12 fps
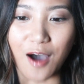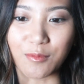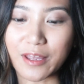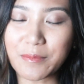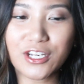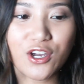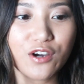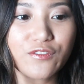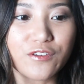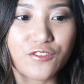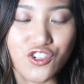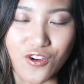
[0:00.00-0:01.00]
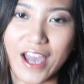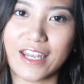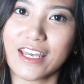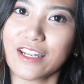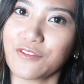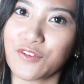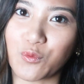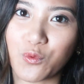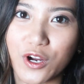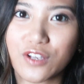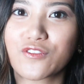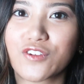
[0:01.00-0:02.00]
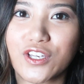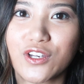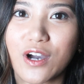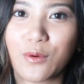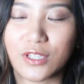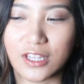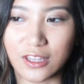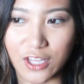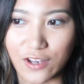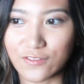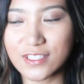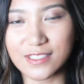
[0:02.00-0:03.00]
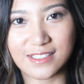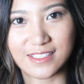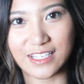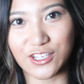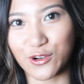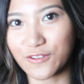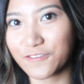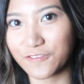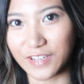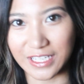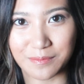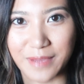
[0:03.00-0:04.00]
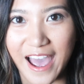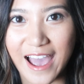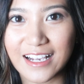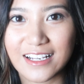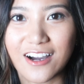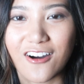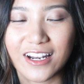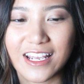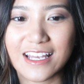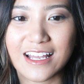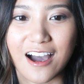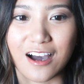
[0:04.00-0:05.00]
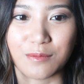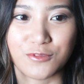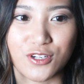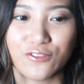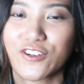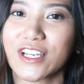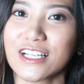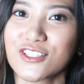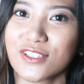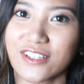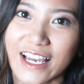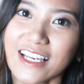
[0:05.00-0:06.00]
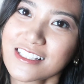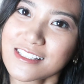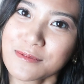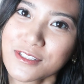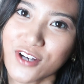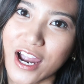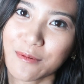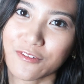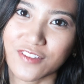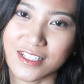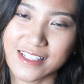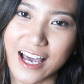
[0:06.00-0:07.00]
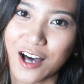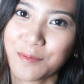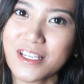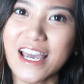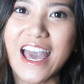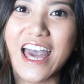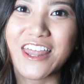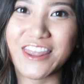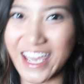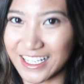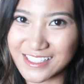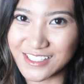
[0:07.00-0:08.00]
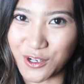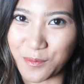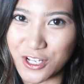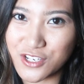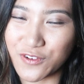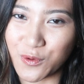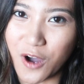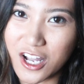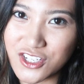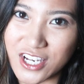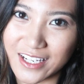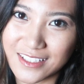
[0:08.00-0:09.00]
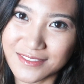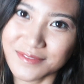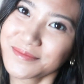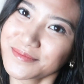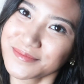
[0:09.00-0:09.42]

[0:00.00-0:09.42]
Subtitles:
Let me know if you've tried it, if it worked for you. I would love to see your feedback on it. Don't forget to like and subscribe if this helped. Thanks so much for watching.